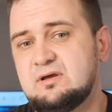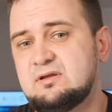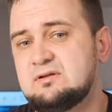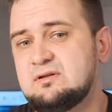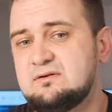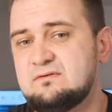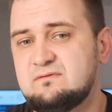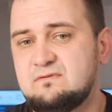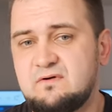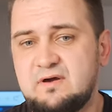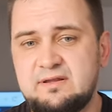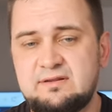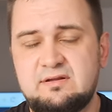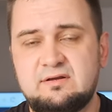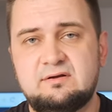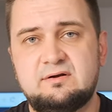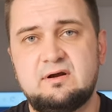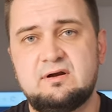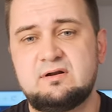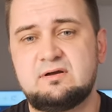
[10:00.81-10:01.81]
and
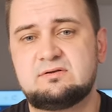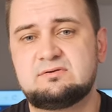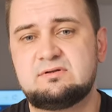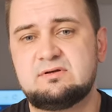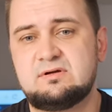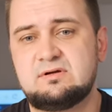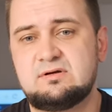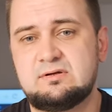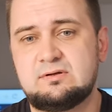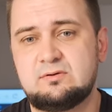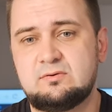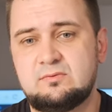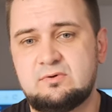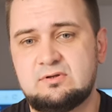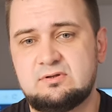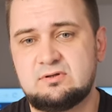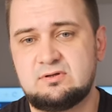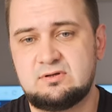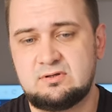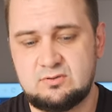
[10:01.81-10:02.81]
inviting character
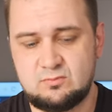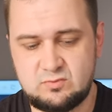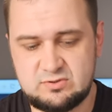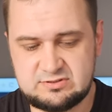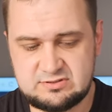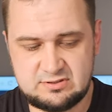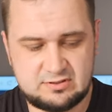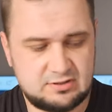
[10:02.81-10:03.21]
was